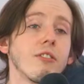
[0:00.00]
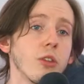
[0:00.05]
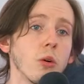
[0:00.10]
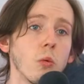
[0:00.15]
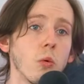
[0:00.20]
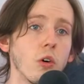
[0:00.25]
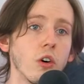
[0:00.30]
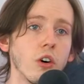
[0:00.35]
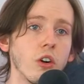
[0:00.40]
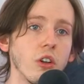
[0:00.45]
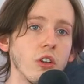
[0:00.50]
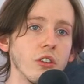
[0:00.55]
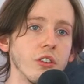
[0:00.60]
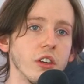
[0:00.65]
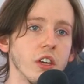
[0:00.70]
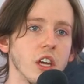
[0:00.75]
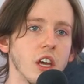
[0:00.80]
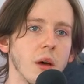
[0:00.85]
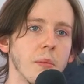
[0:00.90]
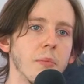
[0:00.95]
the world,
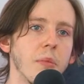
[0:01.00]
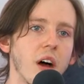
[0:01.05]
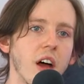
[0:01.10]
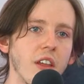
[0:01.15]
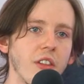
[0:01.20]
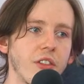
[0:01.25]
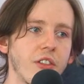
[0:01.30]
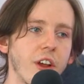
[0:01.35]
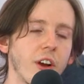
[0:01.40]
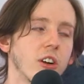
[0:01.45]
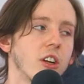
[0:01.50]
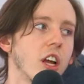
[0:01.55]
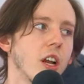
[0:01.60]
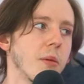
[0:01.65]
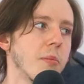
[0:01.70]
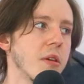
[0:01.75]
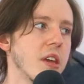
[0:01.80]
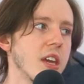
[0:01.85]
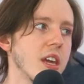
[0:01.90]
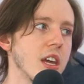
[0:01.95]
but they're
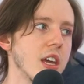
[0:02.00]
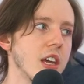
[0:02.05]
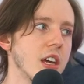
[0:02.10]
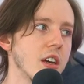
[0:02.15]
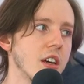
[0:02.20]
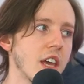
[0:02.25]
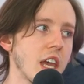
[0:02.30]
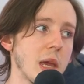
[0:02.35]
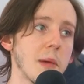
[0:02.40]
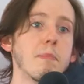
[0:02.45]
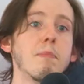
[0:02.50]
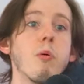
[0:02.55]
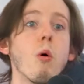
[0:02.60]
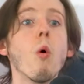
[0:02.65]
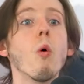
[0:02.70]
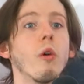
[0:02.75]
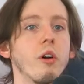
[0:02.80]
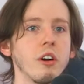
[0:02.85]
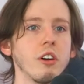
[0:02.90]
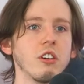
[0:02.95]
gonna be
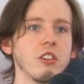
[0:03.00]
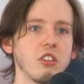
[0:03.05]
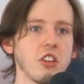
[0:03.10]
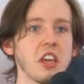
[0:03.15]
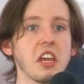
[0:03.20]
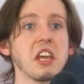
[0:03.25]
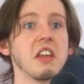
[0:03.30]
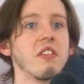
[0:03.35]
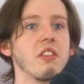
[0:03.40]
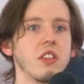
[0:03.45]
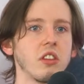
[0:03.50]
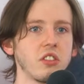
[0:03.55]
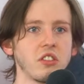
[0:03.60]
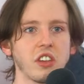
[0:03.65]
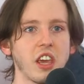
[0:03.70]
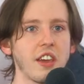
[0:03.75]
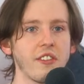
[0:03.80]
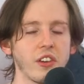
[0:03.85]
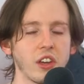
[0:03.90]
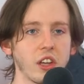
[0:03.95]
important in the
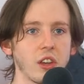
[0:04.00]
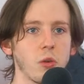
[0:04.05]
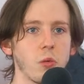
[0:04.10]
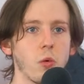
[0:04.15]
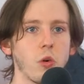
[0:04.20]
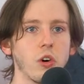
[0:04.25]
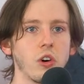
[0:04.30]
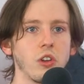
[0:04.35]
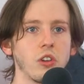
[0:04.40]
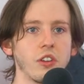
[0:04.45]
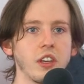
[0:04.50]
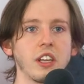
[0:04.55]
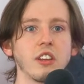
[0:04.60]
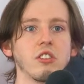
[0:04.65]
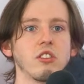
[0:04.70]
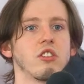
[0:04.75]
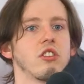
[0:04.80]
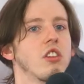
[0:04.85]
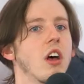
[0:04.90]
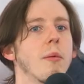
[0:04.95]
saving of the world
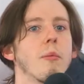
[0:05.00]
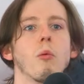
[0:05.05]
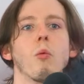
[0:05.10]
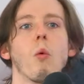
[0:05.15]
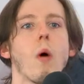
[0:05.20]
in some